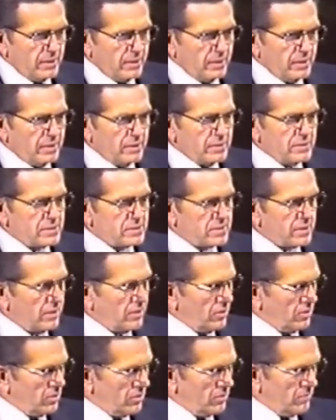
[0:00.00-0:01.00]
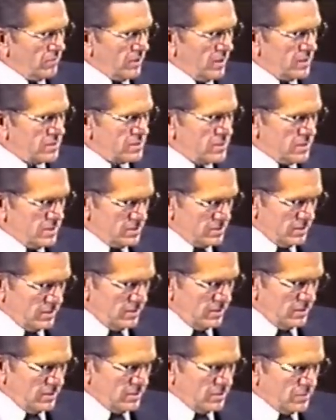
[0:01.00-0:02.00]
It is seldom as
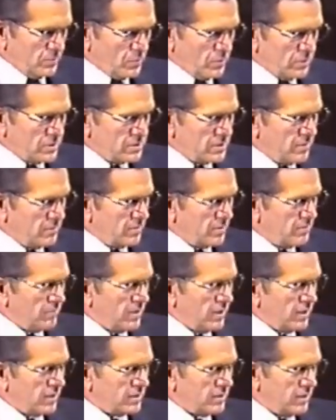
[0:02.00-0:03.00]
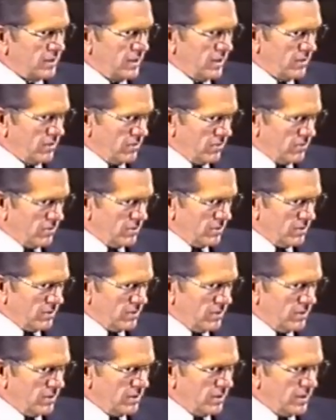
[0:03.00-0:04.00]
easy to put something back together
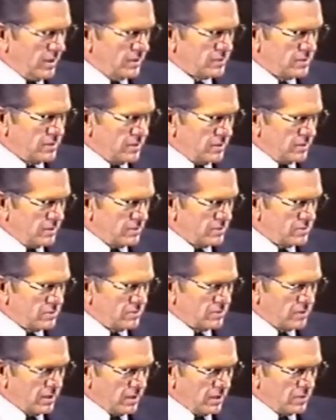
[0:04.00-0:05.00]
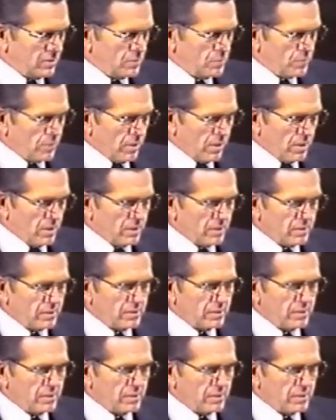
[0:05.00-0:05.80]
as it is to take it apart.